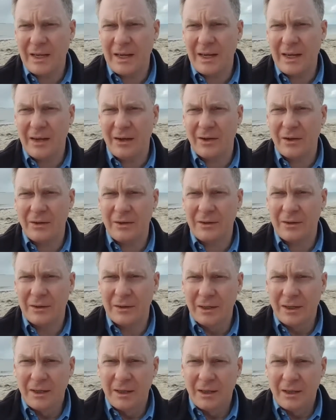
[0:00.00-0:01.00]
down,
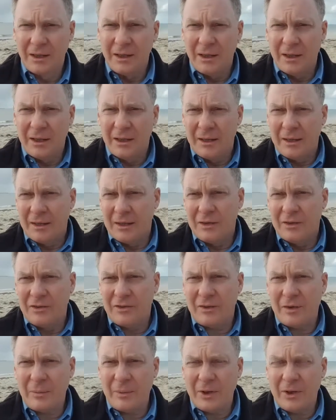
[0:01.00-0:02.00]

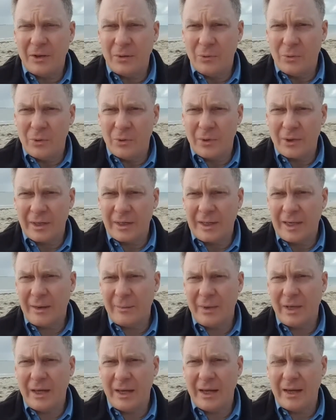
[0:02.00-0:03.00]
jumping in the water,
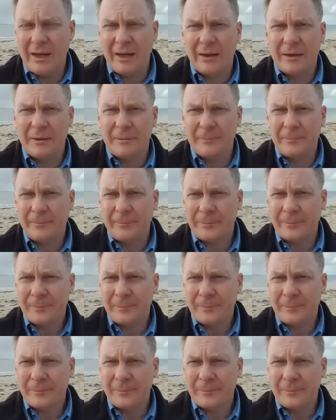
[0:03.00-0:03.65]
coming out,